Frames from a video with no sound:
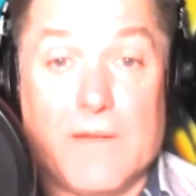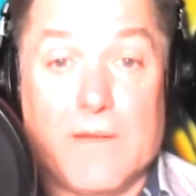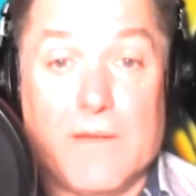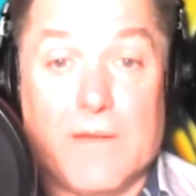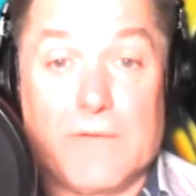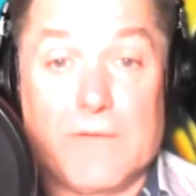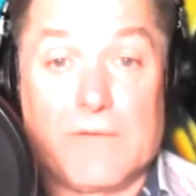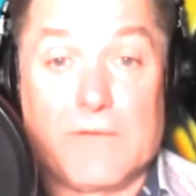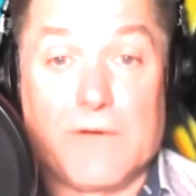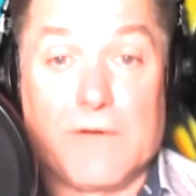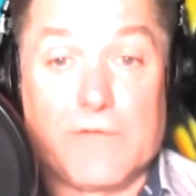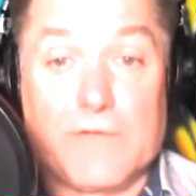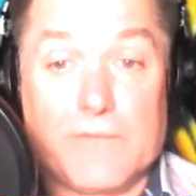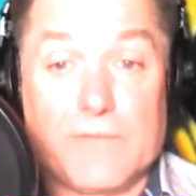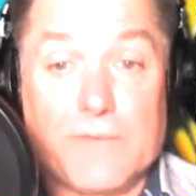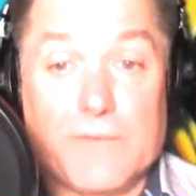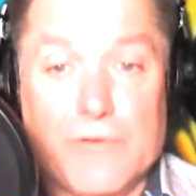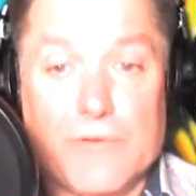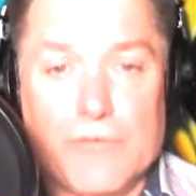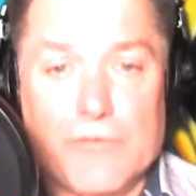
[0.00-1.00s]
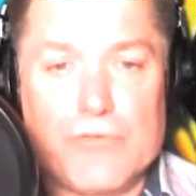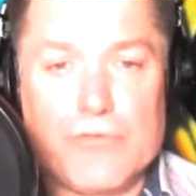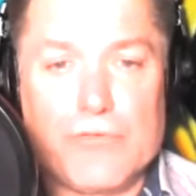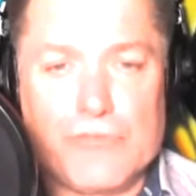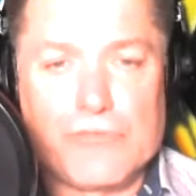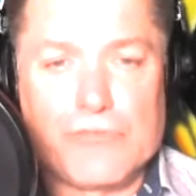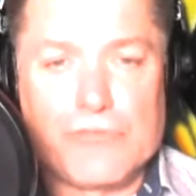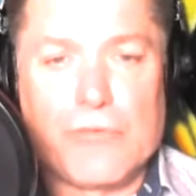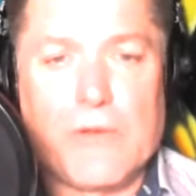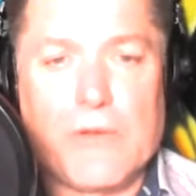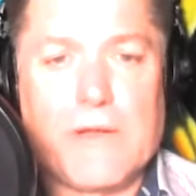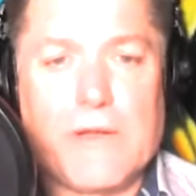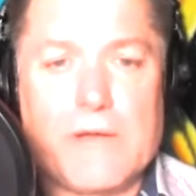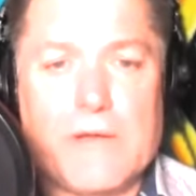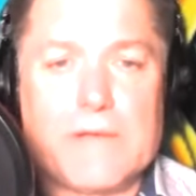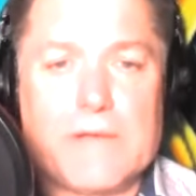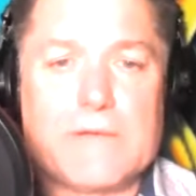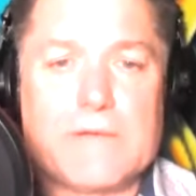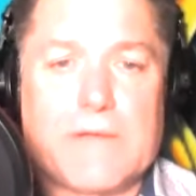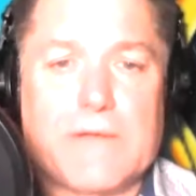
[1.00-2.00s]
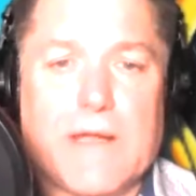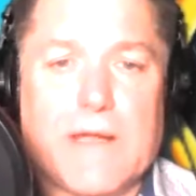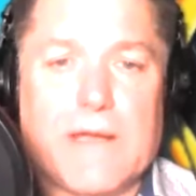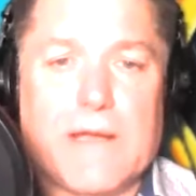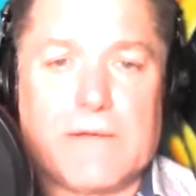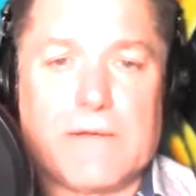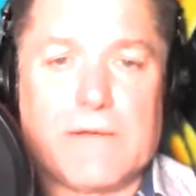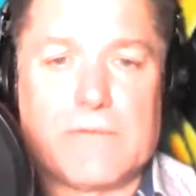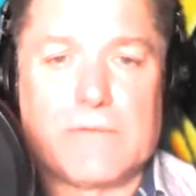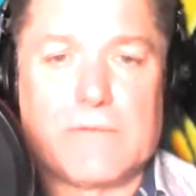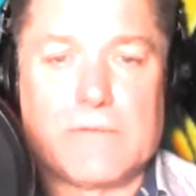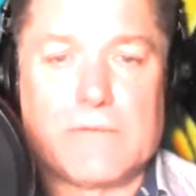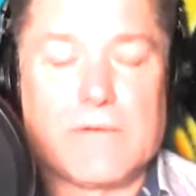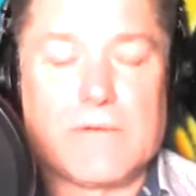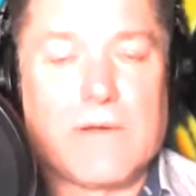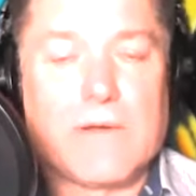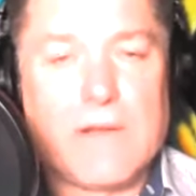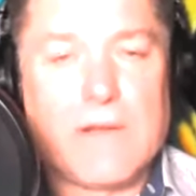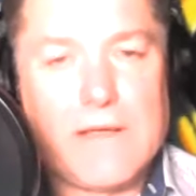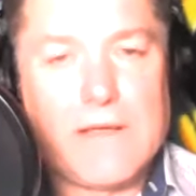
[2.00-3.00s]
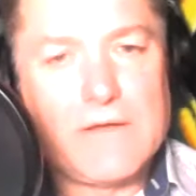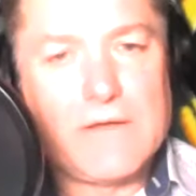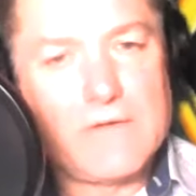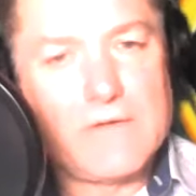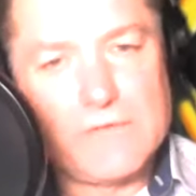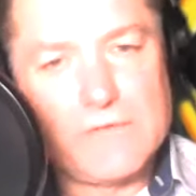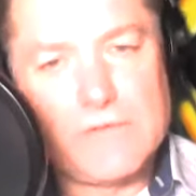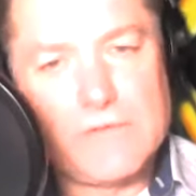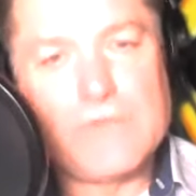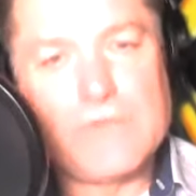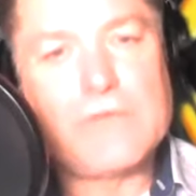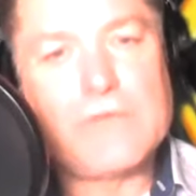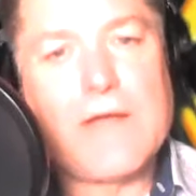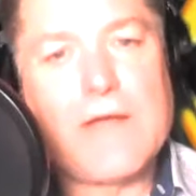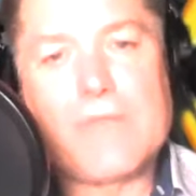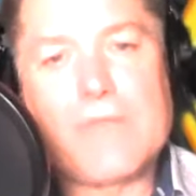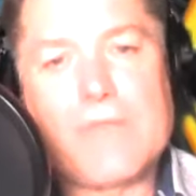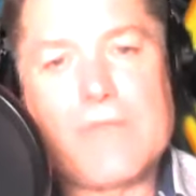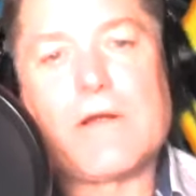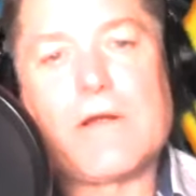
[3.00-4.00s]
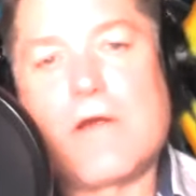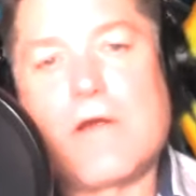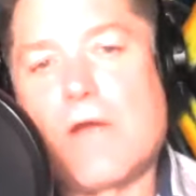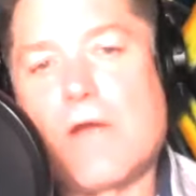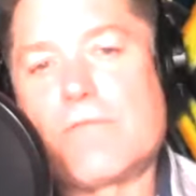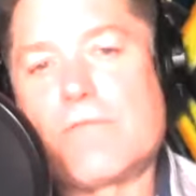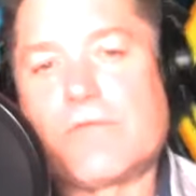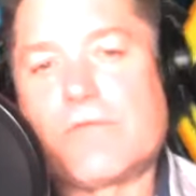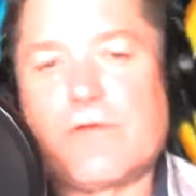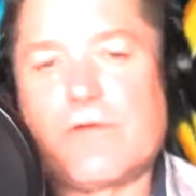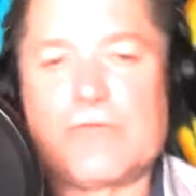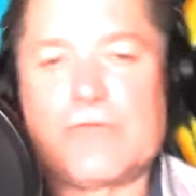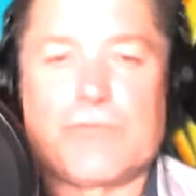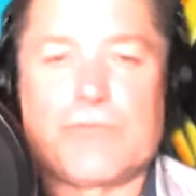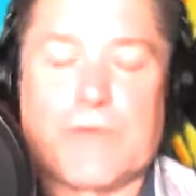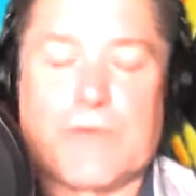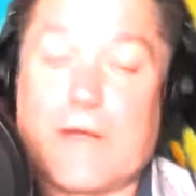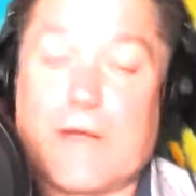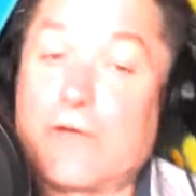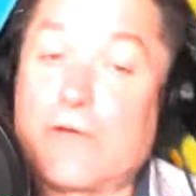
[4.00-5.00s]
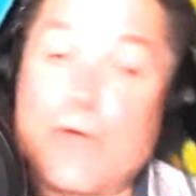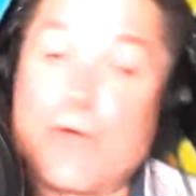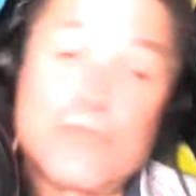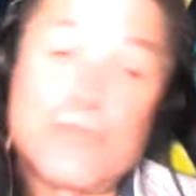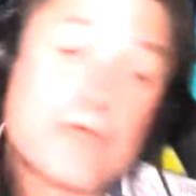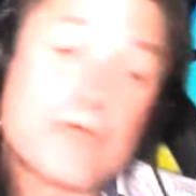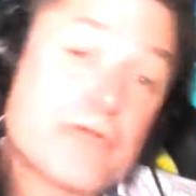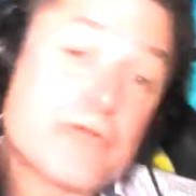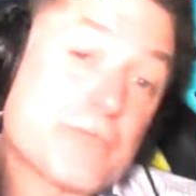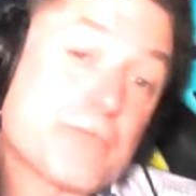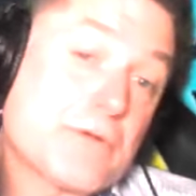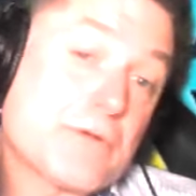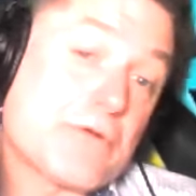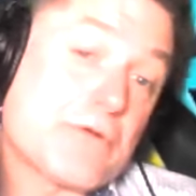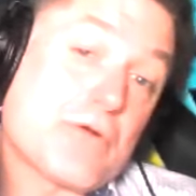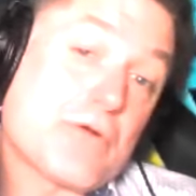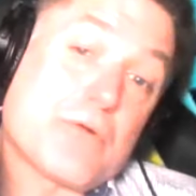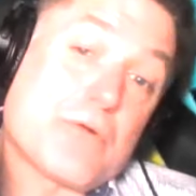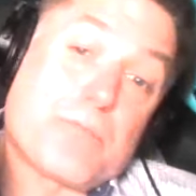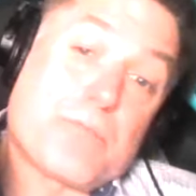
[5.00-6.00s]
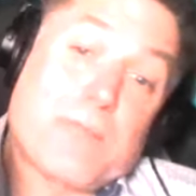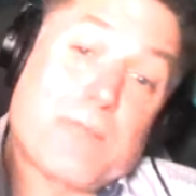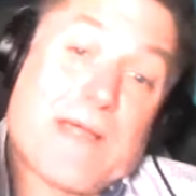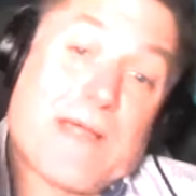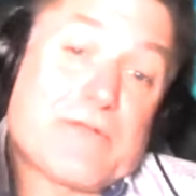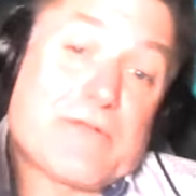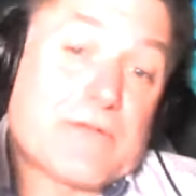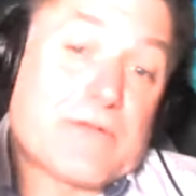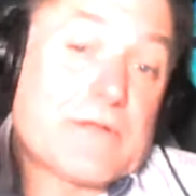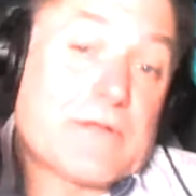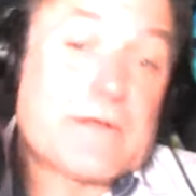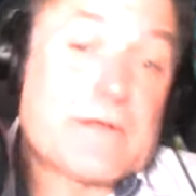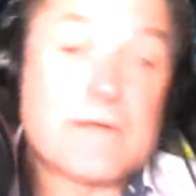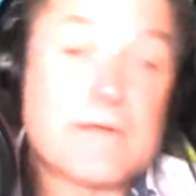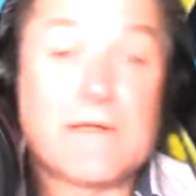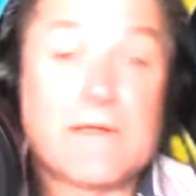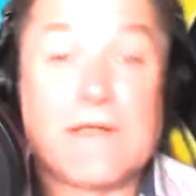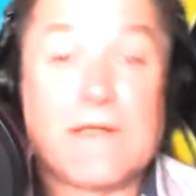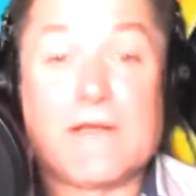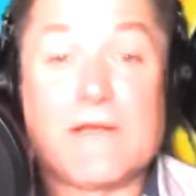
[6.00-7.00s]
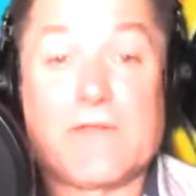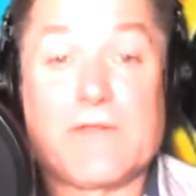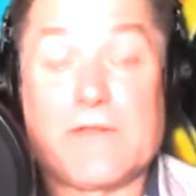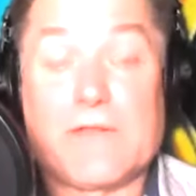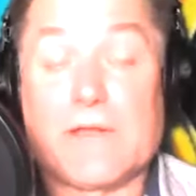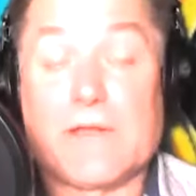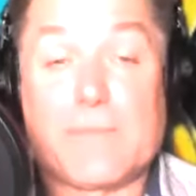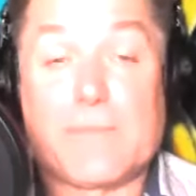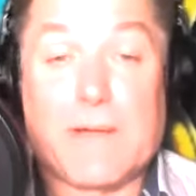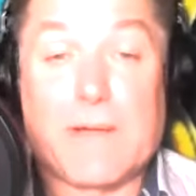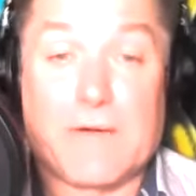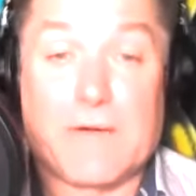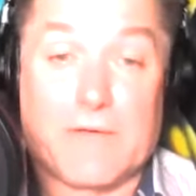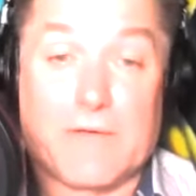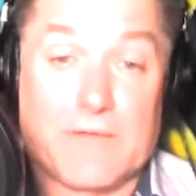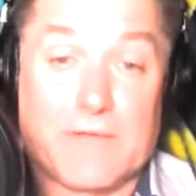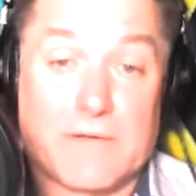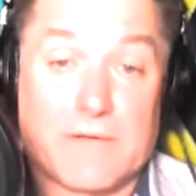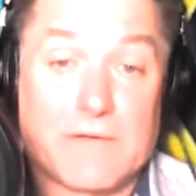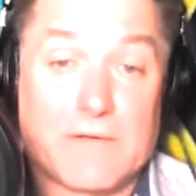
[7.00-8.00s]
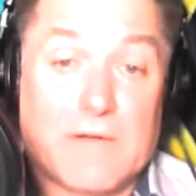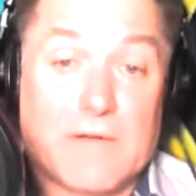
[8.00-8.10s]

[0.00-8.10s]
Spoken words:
and tells him, you know, you just go ahead and eat that. And he continued having a conversation with the guy. No judgment, no passing anything about anything.